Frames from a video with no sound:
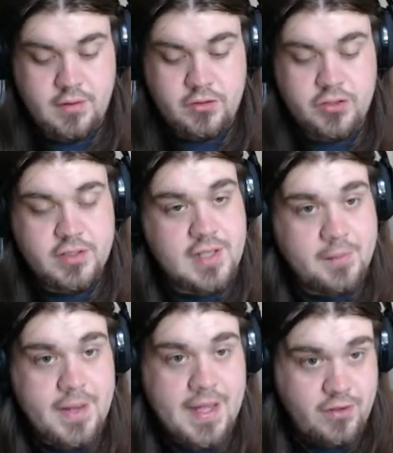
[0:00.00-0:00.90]
just like
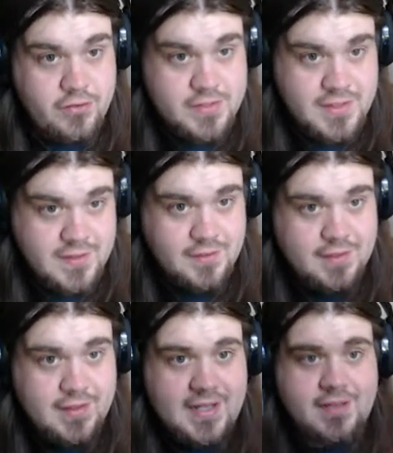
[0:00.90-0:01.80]
Battle of Z,
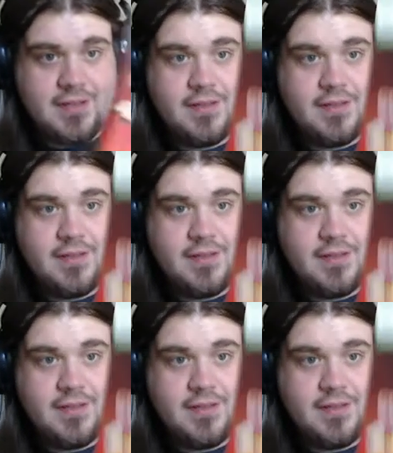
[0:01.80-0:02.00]
has a